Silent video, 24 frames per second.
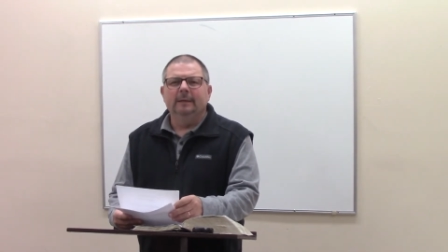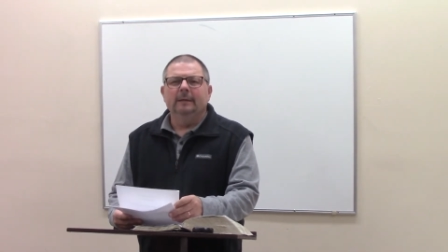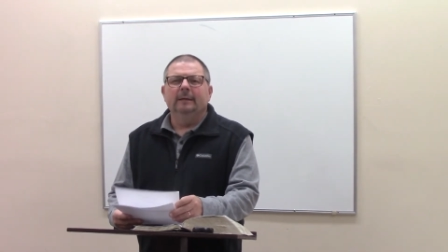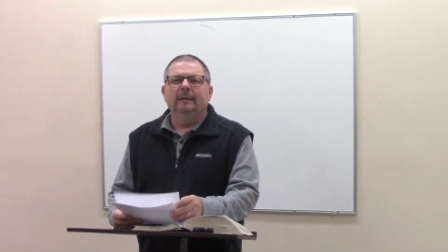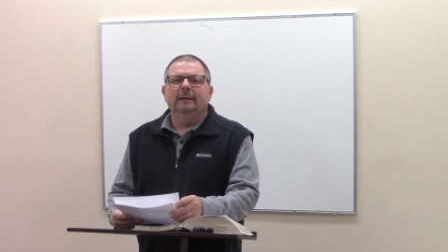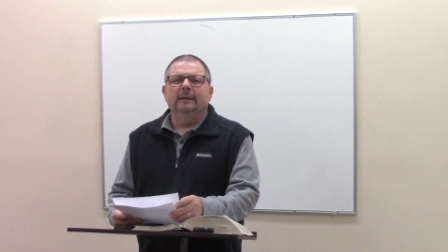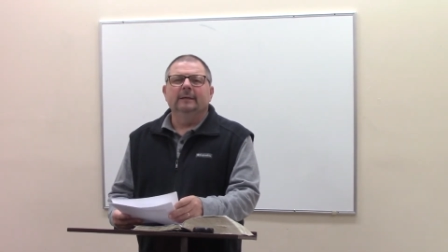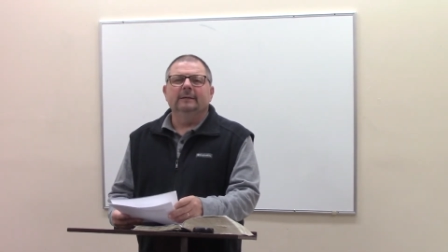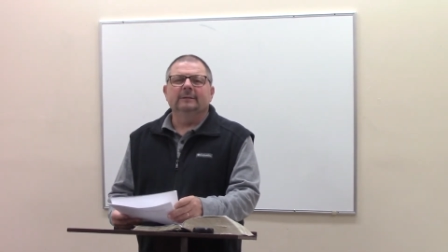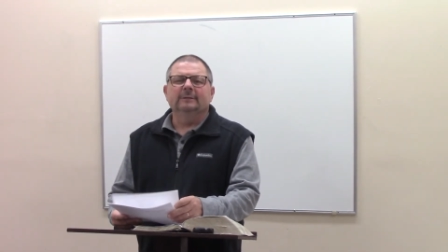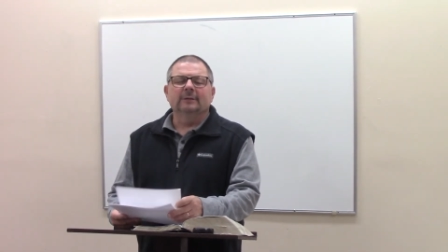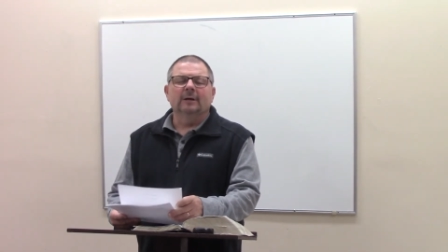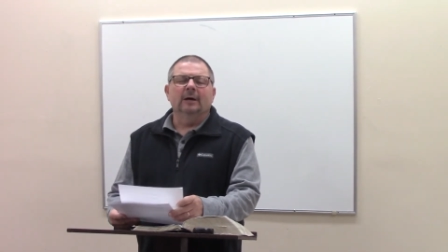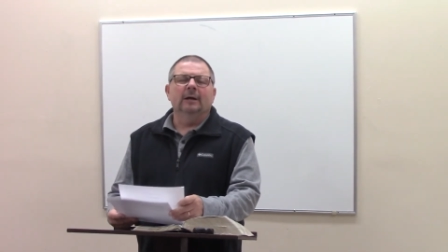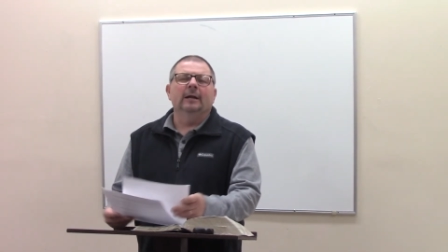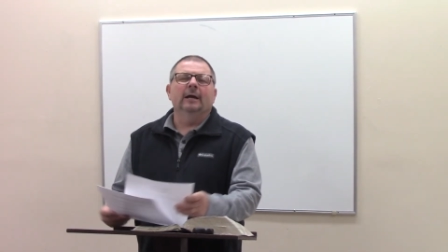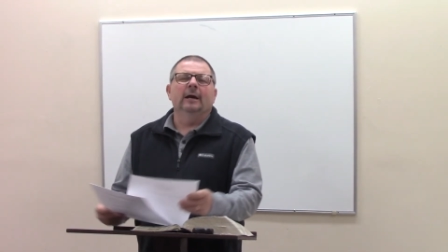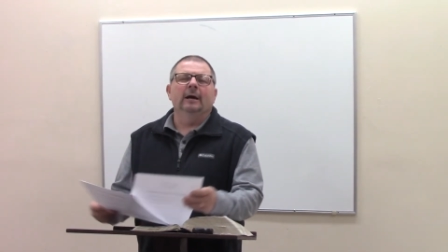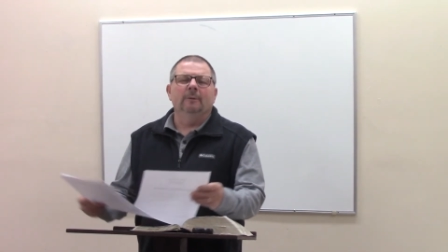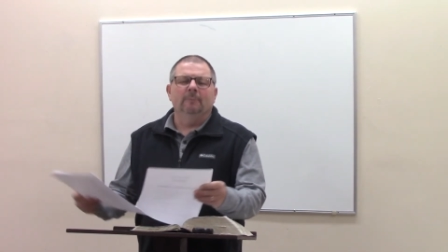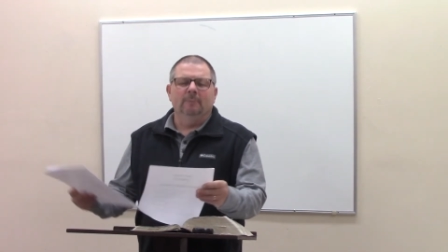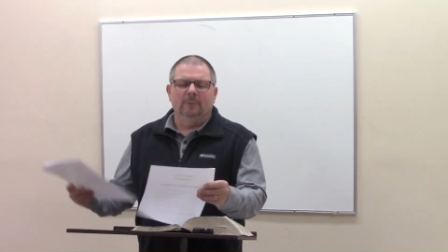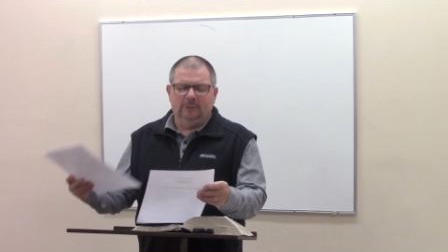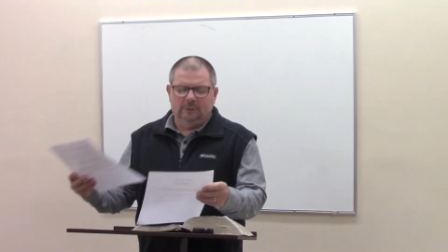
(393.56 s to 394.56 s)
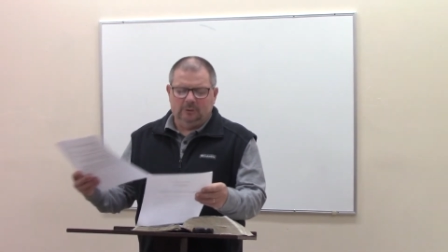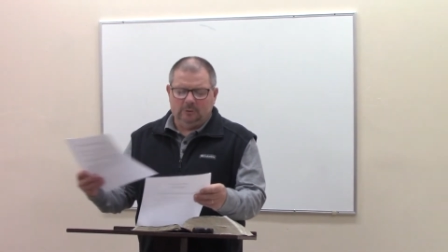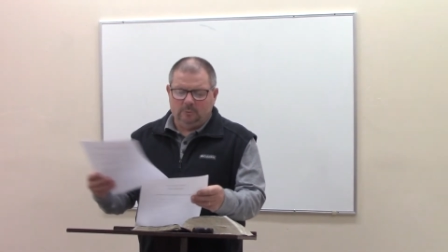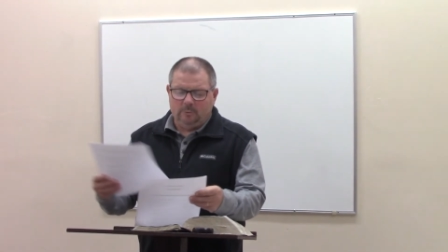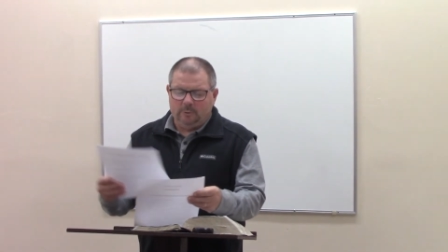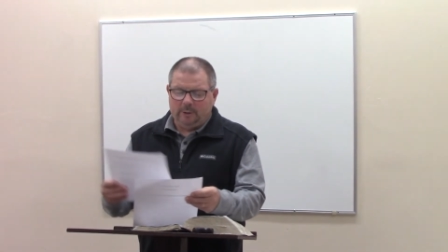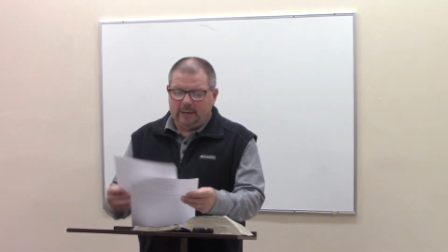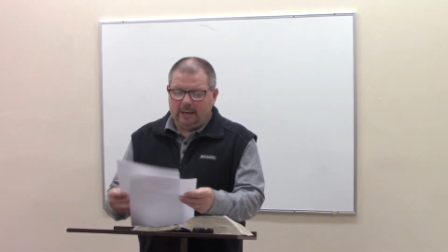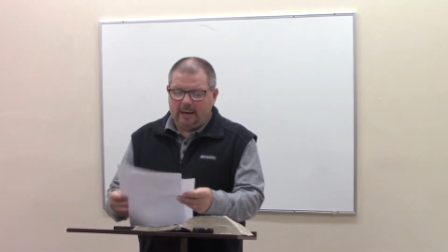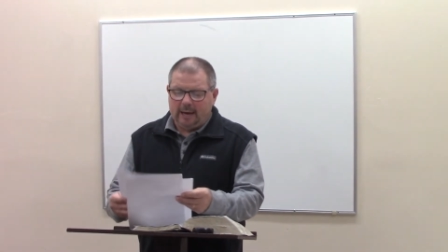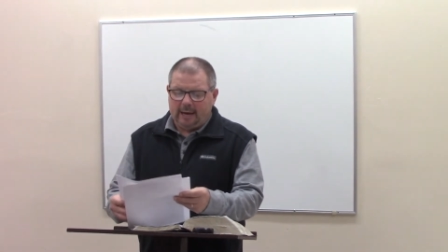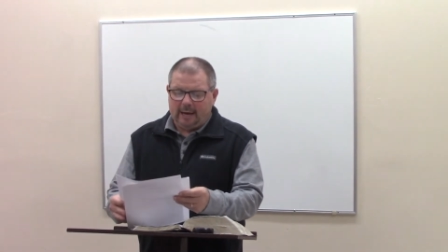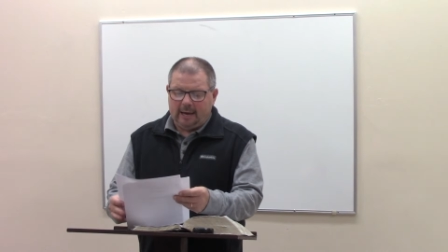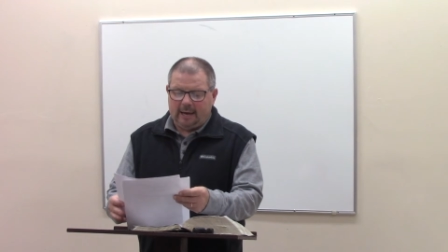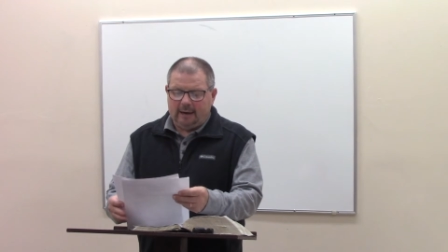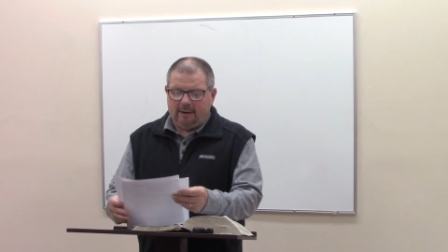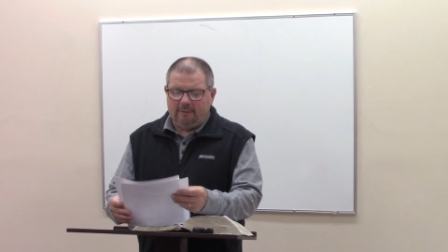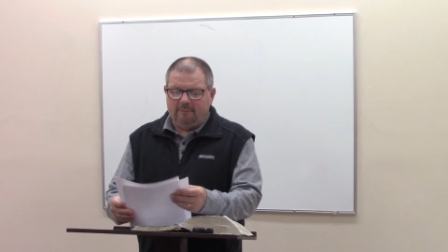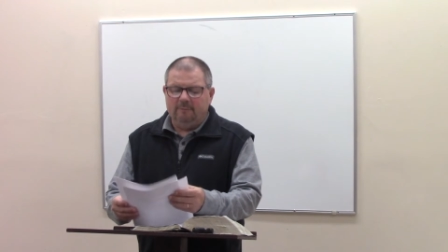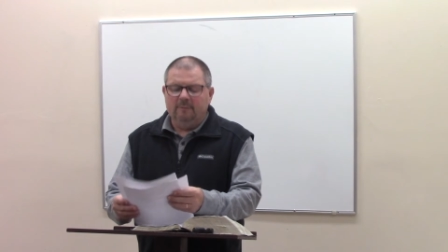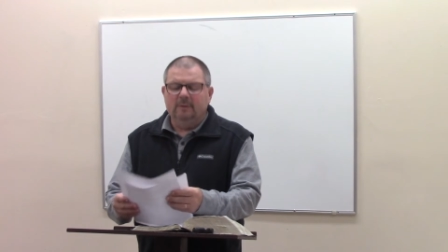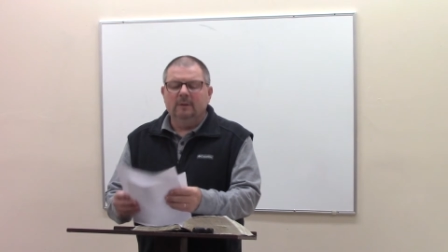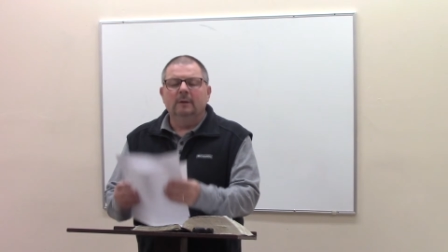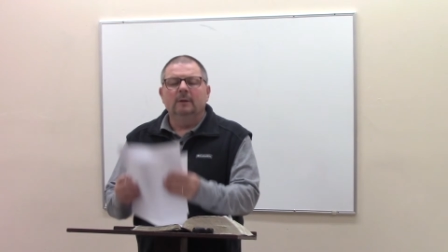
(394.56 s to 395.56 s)
It's not how much we
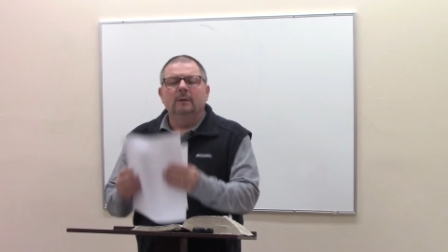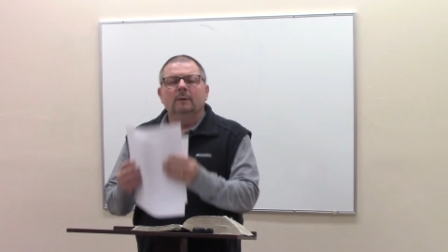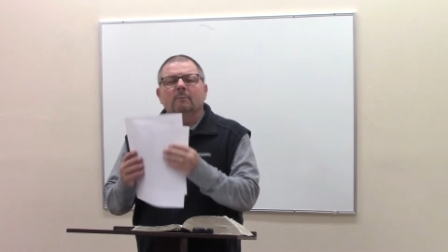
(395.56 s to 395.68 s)
have,